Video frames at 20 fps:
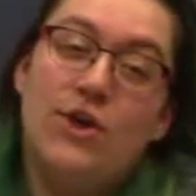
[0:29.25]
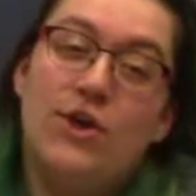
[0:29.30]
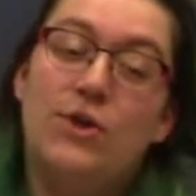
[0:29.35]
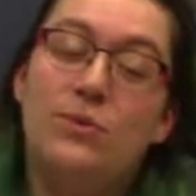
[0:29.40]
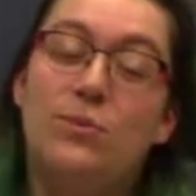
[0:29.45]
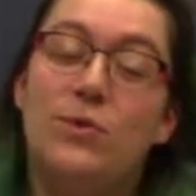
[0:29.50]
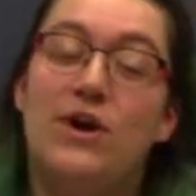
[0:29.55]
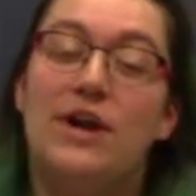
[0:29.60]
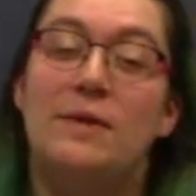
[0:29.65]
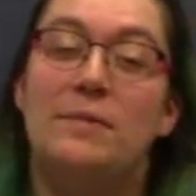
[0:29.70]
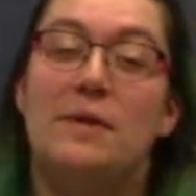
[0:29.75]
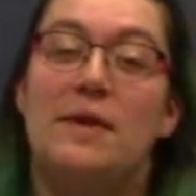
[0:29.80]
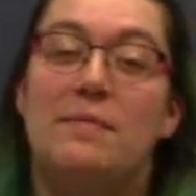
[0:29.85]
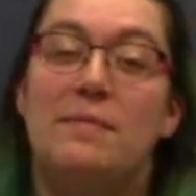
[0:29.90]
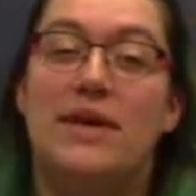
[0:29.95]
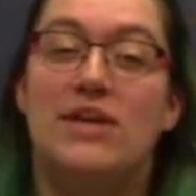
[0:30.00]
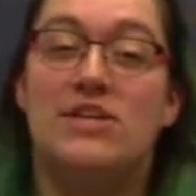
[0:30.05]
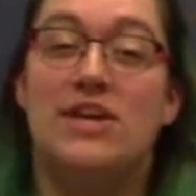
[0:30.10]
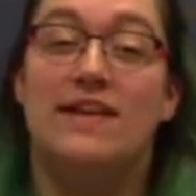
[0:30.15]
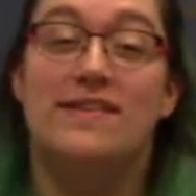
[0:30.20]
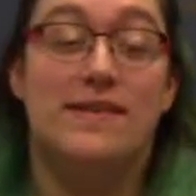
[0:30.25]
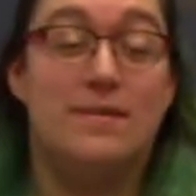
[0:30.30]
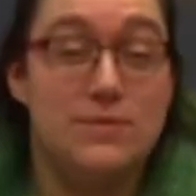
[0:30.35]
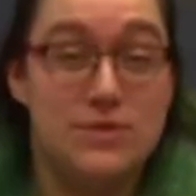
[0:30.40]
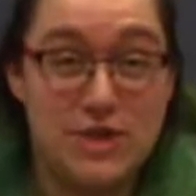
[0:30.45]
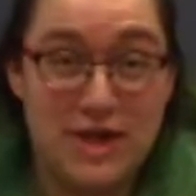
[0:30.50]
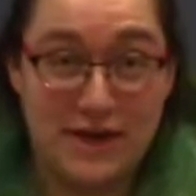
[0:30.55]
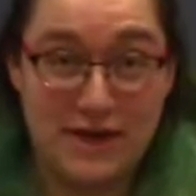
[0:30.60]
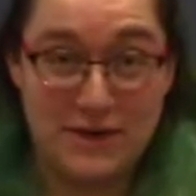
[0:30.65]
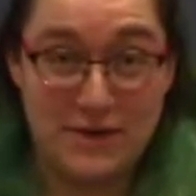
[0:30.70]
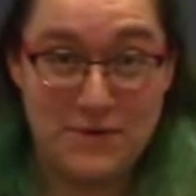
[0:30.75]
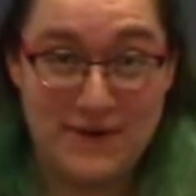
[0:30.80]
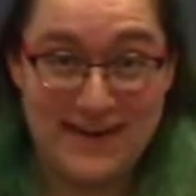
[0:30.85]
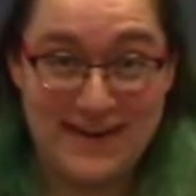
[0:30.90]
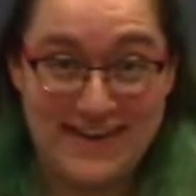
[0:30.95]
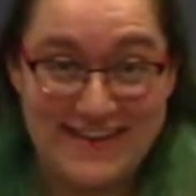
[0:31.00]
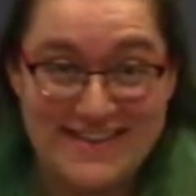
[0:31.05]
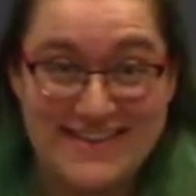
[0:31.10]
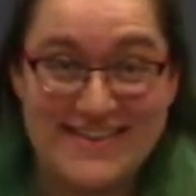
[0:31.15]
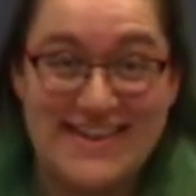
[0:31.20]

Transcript: Good morning BMHS, I'm Jackie Wyatt.